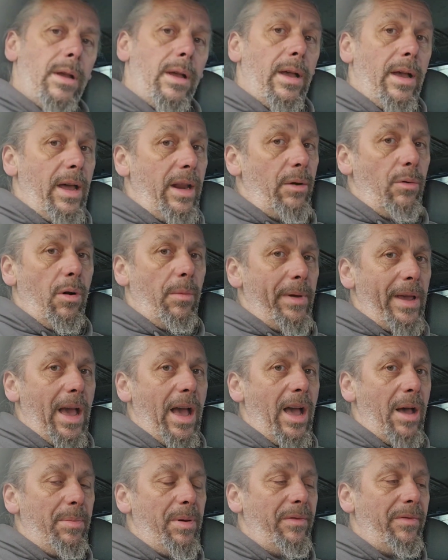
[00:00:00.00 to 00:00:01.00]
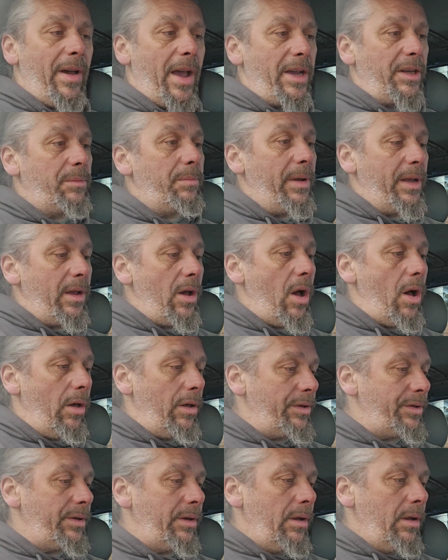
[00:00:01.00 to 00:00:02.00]
And it will be a happy face,
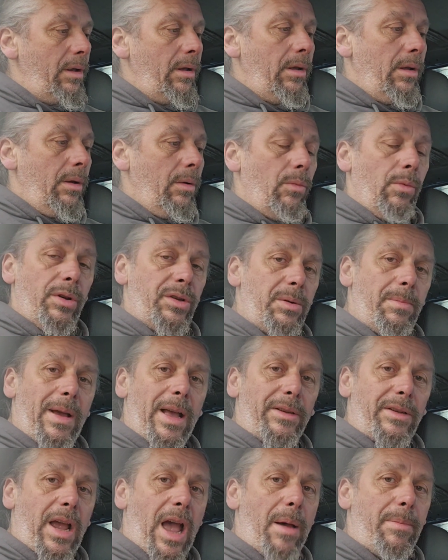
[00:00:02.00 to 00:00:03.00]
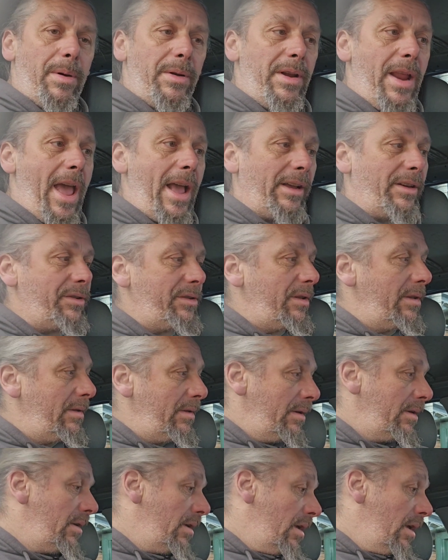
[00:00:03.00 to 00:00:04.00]
because what's about to happen next?
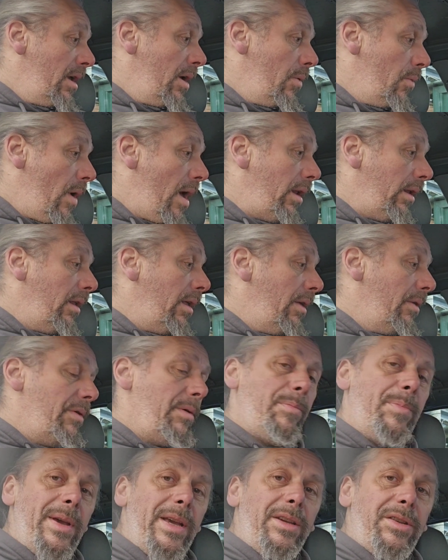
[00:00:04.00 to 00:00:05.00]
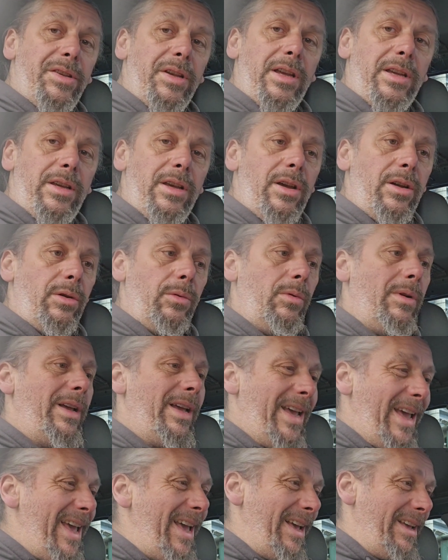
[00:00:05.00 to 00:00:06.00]
Well, the BCU
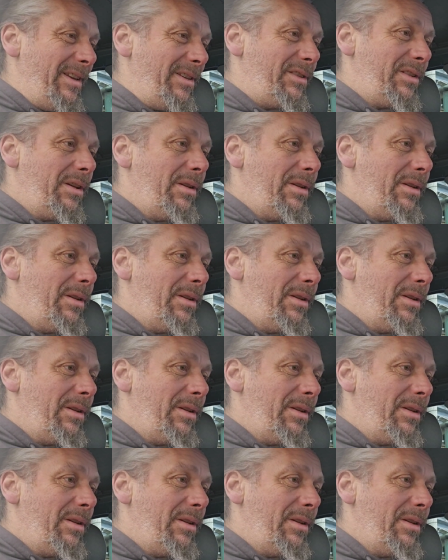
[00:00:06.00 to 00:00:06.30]
is